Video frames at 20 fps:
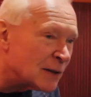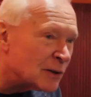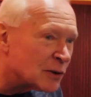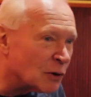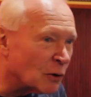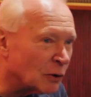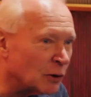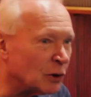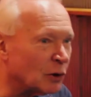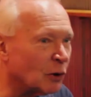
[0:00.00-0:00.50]

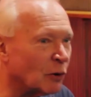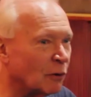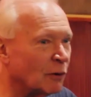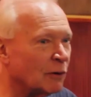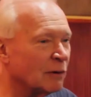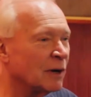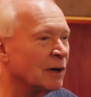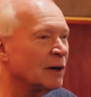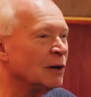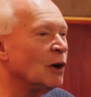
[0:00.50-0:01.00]
So, you know,
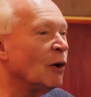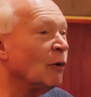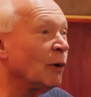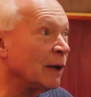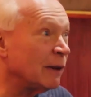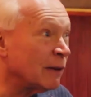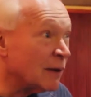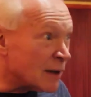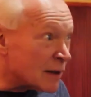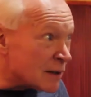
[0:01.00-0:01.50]

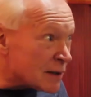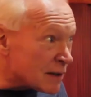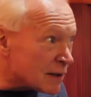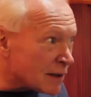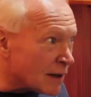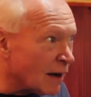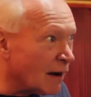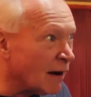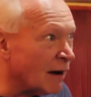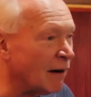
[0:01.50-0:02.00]
knowing this,
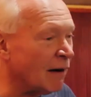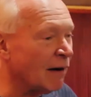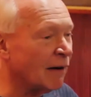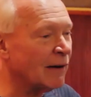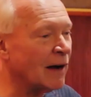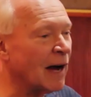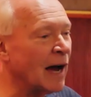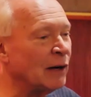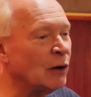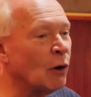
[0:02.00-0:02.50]

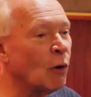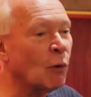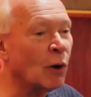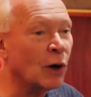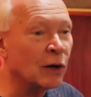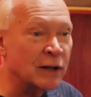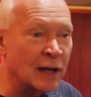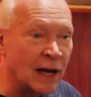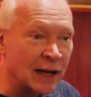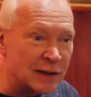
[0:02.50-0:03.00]
uh, I don't
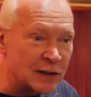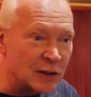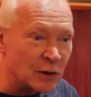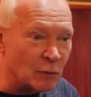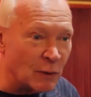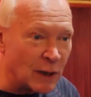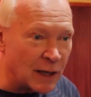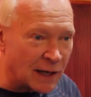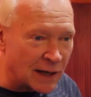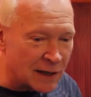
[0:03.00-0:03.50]
work nights
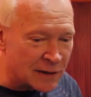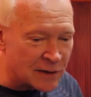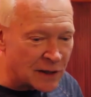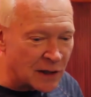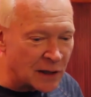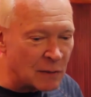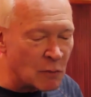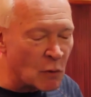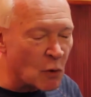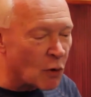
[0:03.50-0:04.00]
and weekends
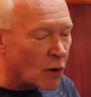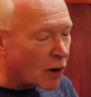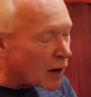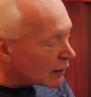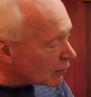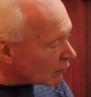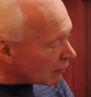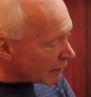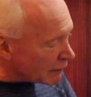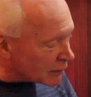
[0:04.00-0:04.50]
anymore.
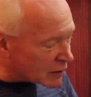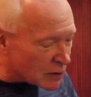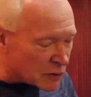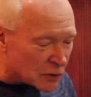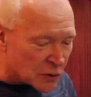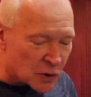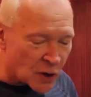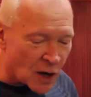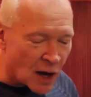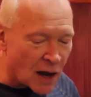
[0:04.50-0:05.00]
I don't have
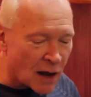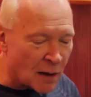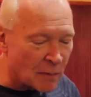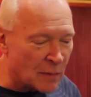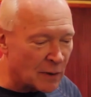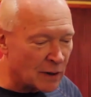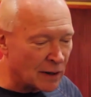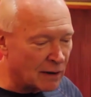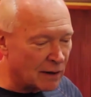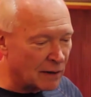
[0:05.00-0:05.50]
another
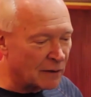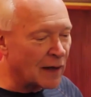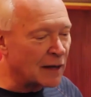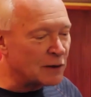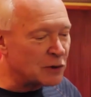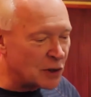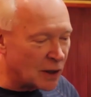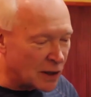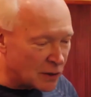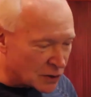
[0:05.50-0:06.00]
job. Uh,
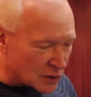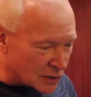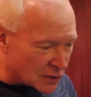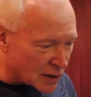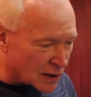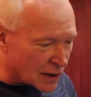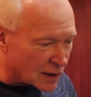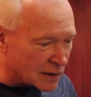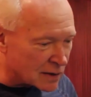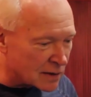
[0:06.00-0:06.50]
that changes
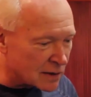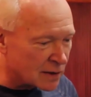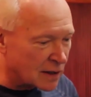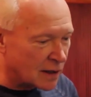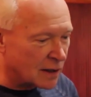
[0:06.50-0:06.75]
things.